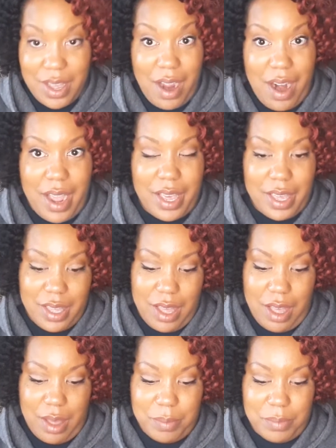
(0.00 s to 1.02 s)
All right,
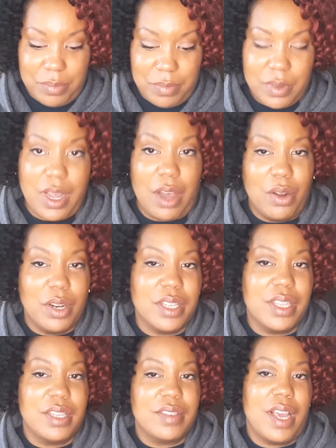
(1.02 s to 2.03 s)
not all of
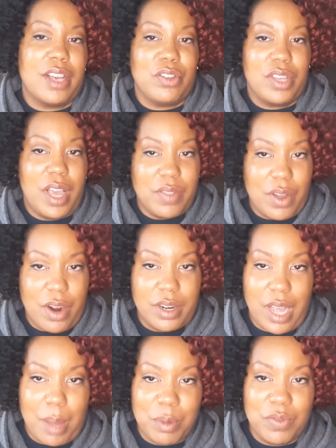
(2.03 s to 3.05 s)
these I actually have the hard
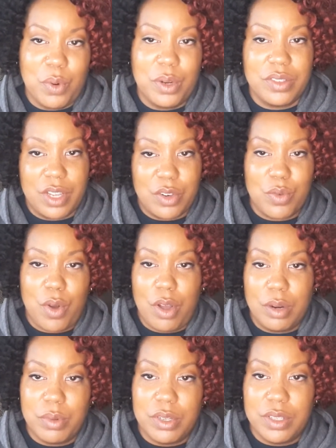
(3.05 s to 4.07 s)
copy for because I do
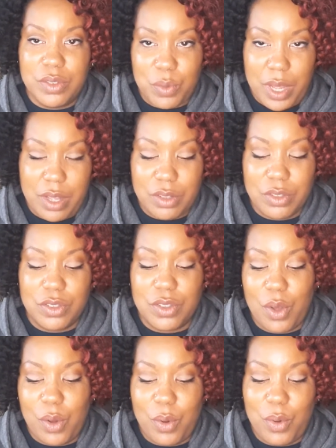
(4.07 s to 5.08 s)
Audible as well.
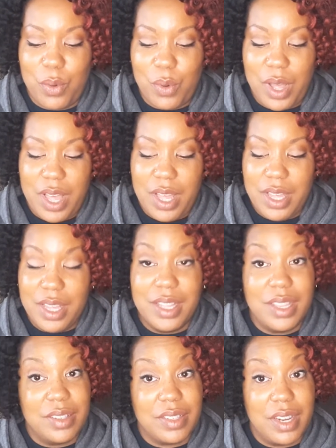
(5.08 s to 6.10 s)
So
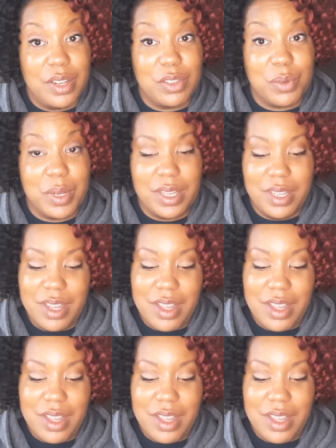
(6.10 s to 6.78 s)
let's get into it.